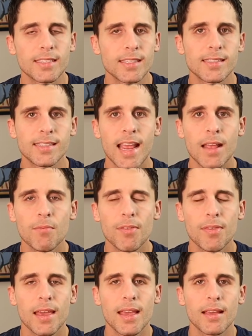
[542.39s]
is the same
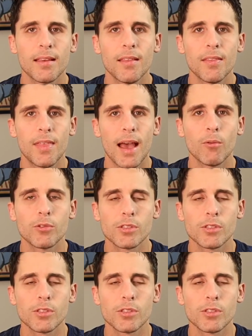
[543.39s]
thing that was